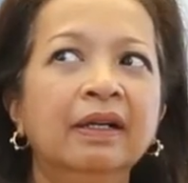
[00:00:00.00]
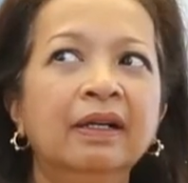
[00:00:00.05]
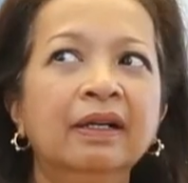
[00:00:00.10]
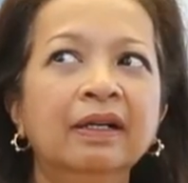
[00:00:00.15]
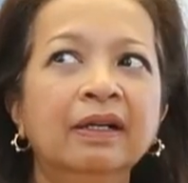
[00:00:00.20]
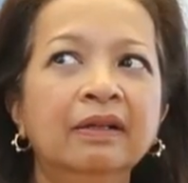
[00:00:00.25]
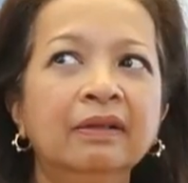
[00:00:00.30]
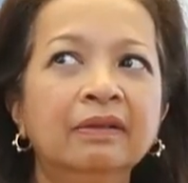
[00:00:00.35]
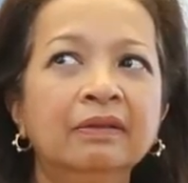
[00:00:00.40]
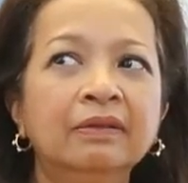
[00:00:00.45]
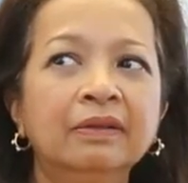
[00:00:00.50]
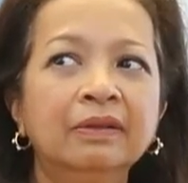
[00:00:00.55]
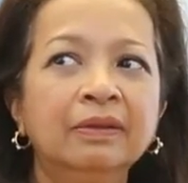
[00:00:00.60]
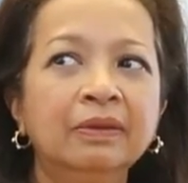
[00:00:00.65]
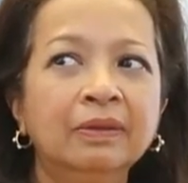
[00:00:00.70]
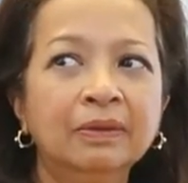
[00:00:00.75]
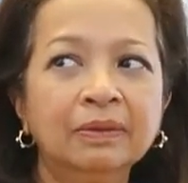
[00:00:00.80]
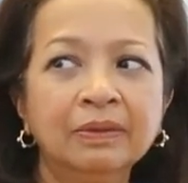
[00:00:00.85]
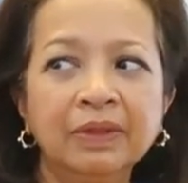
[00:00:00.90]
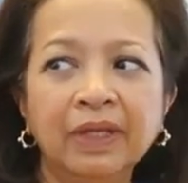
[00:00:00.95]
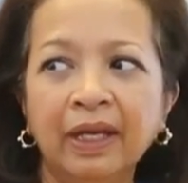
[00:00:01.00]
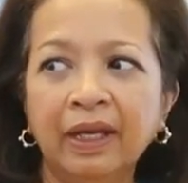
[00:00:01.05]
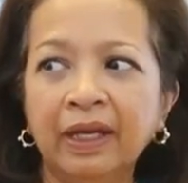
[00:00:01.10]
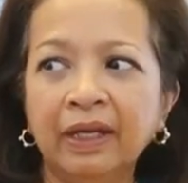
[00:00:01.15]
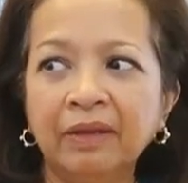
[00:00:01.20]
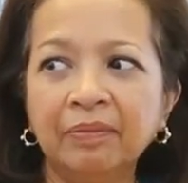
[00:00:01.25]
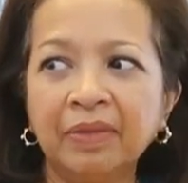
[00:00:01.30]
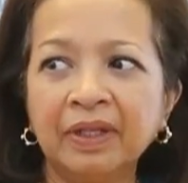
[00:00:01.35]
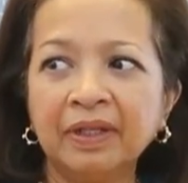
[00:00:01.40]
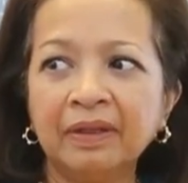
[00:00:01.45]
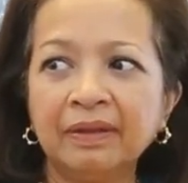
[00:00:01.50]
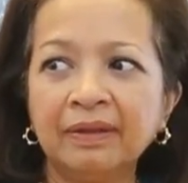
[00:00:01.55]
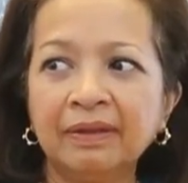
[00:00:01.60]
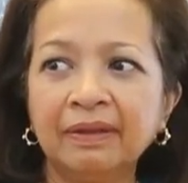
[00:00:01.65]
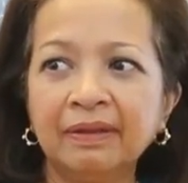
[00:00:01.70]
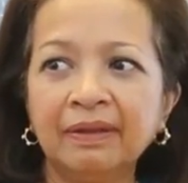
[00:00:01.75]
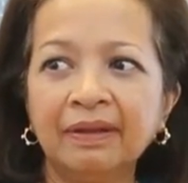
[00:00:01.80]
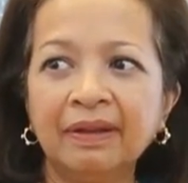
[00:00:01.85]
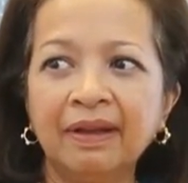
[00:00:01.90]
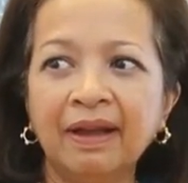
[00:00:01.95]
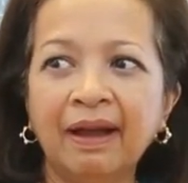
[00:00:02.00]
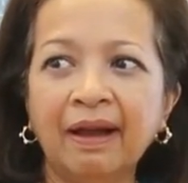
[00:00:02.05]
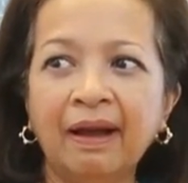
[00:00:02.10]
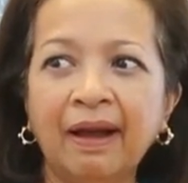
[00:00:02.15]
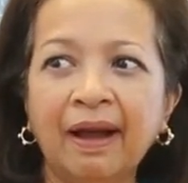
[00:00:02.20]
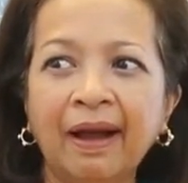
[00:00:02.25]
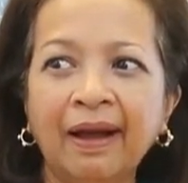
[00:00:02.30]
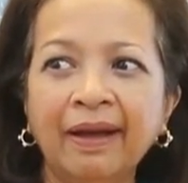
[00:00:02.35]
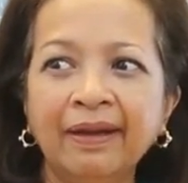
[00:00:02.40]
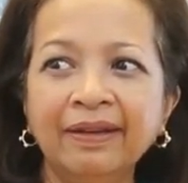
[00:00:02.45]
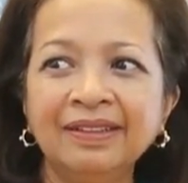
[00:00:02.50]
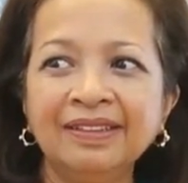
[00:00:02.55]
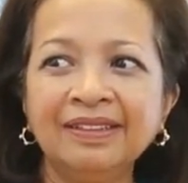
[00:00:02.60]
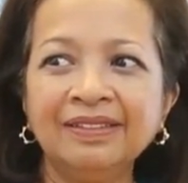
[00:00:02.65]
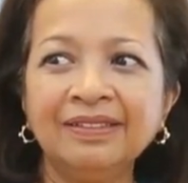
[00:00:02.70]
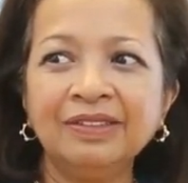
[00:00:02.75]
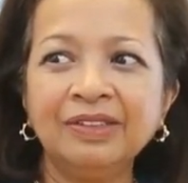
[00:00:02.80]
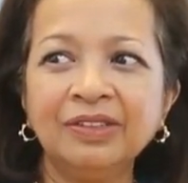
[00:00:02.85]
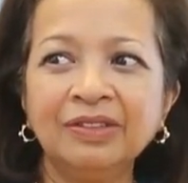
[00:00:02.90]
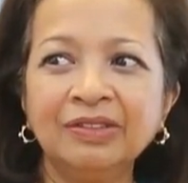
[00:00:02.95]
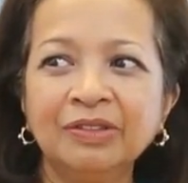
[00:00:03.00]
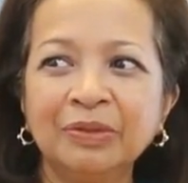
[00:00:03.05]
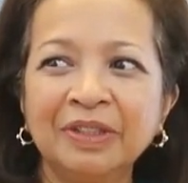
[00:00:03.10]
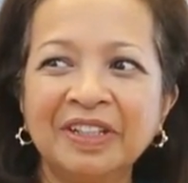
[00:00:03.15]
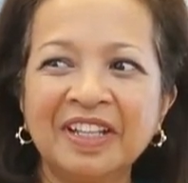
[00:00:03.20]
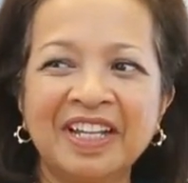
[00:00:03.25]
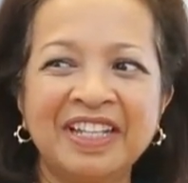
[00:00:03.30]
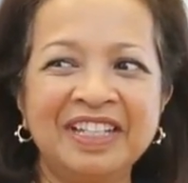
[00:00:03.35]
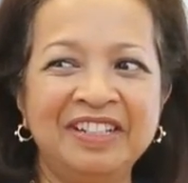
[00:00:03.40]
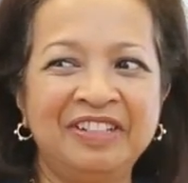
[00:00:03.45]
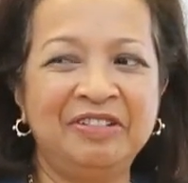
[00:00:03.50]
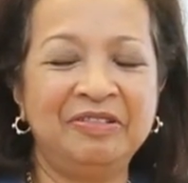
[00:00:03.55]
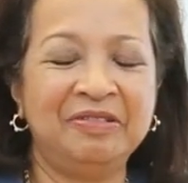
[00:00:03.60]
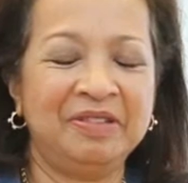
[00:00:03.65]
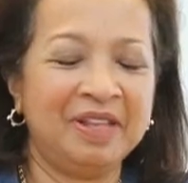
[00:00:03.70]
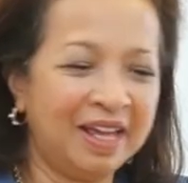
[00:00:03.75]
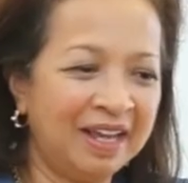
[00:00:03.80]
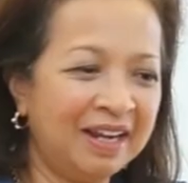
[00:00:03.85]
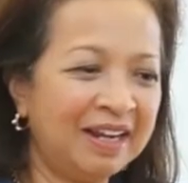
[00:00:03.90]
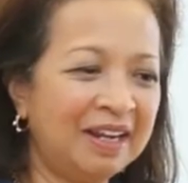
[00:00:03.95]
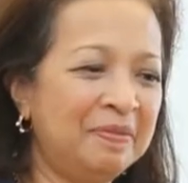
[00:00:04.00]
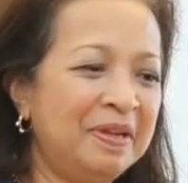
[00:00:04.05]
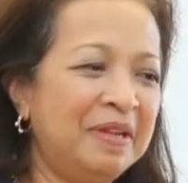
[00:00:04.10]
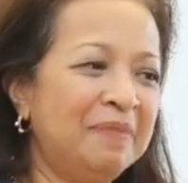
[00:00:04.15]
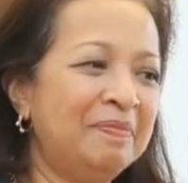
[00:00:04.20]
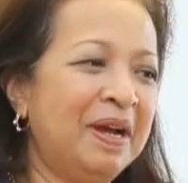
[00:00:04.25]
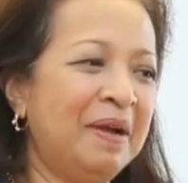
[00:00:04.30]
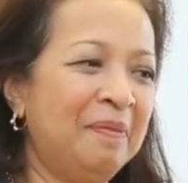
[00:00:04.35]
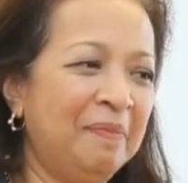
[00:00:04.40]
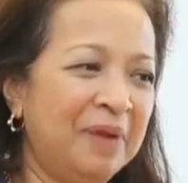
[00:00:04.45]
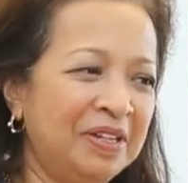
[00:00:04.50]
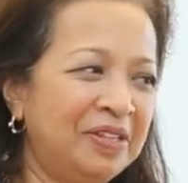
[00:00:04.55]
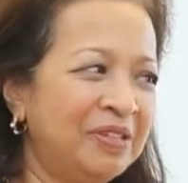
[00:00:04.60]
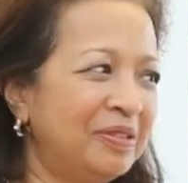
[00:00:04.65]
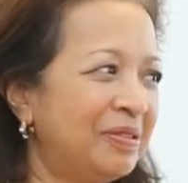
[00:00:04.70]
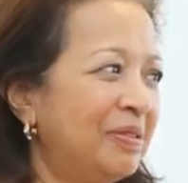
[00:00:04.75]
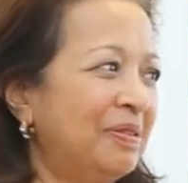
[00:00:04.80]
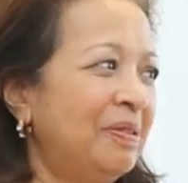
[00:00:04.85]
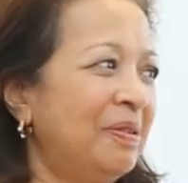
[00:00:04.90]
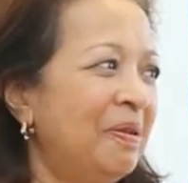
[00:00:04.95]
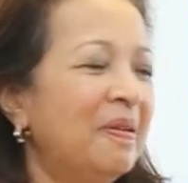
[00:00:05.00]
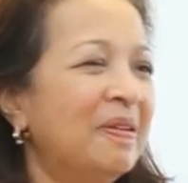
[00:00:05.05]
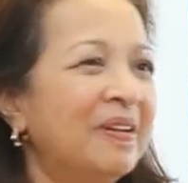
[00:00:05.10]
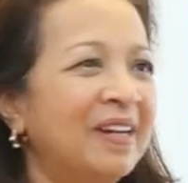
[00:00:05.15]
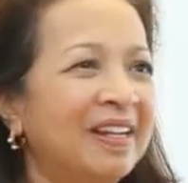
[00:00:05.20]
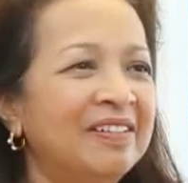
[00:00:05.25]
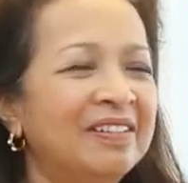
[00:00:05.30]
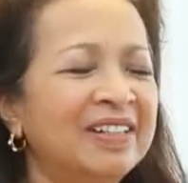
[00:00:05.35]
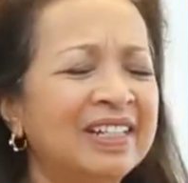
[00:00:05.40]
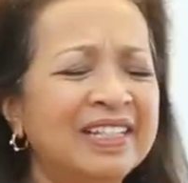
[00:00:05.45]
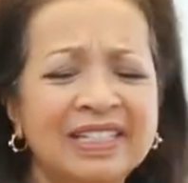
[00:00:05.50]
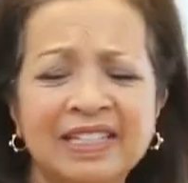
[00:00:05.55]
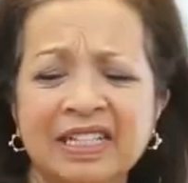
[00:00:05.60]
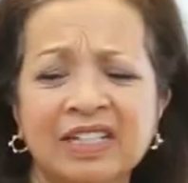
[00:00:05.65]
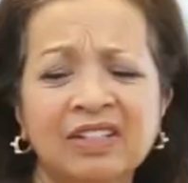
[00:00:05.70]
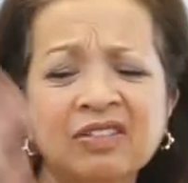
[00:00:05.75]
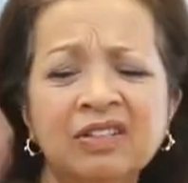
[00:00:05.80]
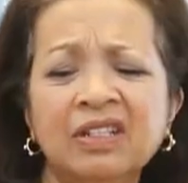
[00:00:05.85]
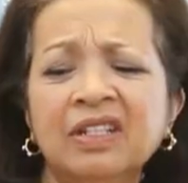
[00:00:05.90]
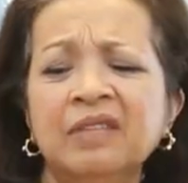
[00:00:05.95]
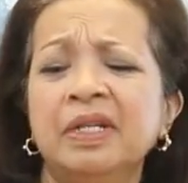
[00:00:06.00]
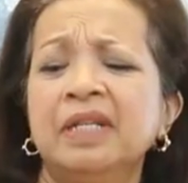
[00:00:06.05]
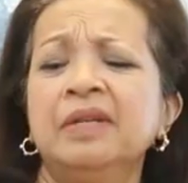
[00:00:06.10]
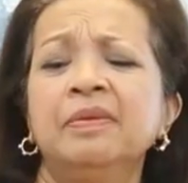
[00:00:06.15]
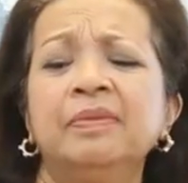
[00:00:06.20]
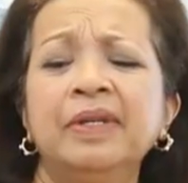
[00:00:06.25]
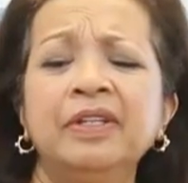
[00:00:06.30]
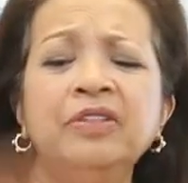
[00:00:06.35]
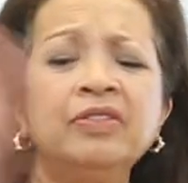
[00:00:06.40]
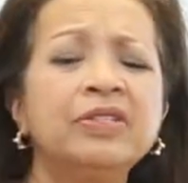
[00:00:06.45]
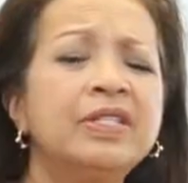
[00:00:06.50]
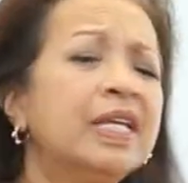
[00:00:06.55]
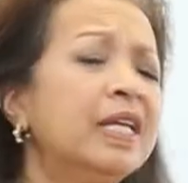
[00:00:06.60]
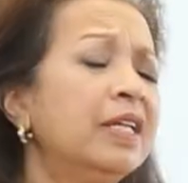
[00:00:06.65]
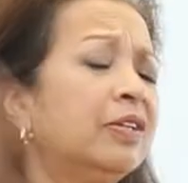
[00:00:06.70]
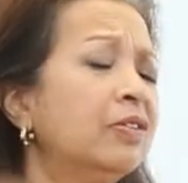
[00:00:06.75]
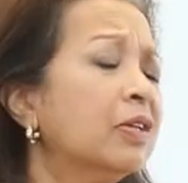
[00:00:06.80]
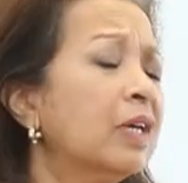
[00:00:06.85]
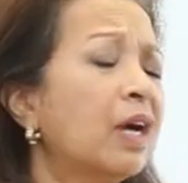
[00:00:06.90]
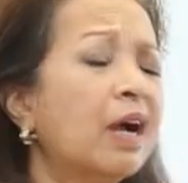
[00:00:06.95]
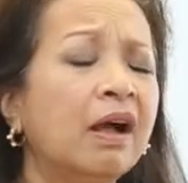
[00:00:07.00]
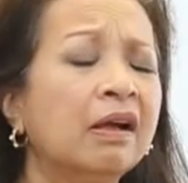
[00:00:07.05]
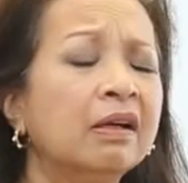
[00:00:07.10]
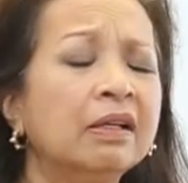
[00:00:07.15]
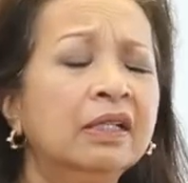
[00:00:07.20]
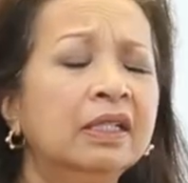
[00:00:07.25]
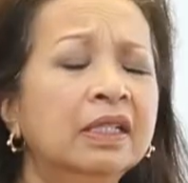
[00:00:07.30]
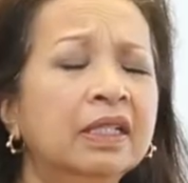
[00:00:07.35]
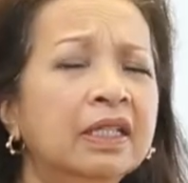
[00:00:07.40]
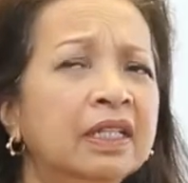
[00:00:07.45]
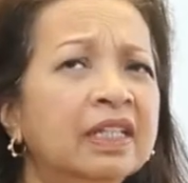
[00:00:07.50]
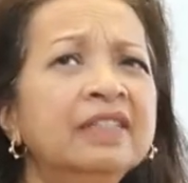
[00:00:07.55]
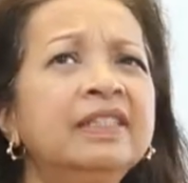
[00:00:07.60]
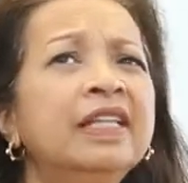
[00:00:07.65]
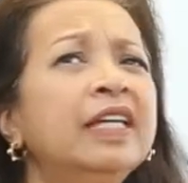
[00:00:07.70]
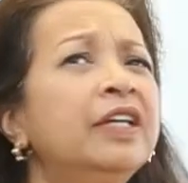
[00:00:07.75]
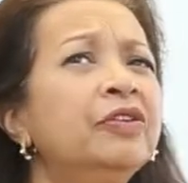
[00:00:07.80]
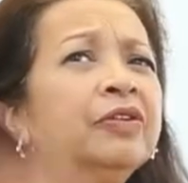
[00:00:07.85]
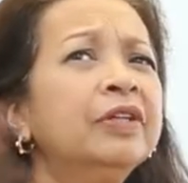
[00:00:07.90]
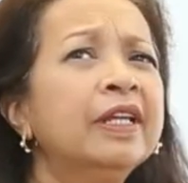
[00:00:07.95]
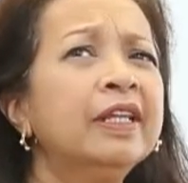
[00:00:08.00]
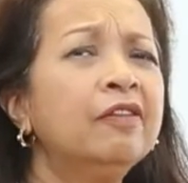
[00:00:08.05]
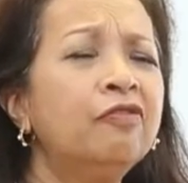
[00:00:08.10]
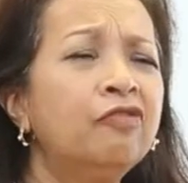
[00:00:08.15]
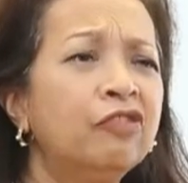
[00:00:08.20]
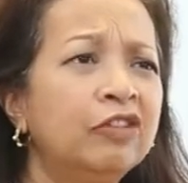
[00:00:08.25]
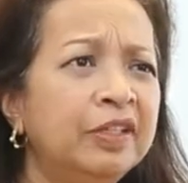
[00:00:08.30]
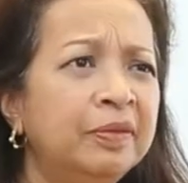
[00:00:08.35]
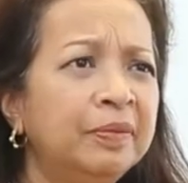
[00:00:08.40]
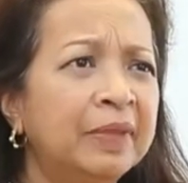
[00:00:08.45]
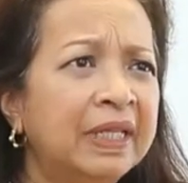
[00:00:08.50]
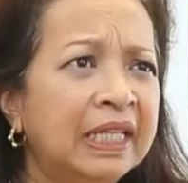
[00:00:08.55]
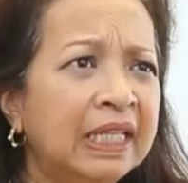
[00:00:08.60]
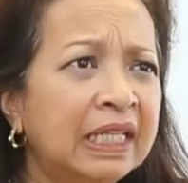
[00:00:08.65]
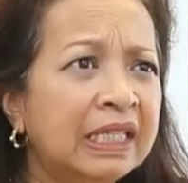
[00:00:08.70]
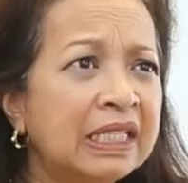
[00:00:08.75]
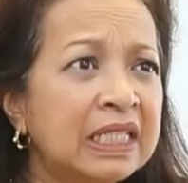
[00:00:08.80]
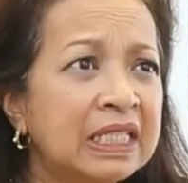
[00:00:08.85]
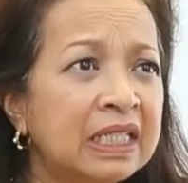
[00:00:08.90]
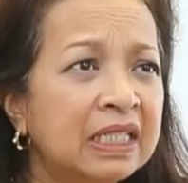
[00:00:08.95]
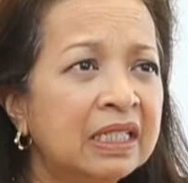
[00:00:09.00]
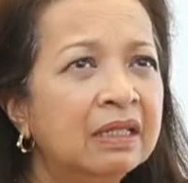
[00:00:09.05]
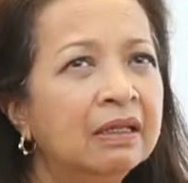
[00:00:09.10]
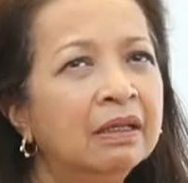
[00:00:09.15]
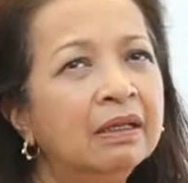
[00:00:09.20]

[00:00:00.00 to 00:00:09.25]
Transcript: Oh, okay, but I don't know whether I can do that. I mean, my budget grow and all that. He said, no, never mind. You stay in your car. It'll take you another 40 minutes.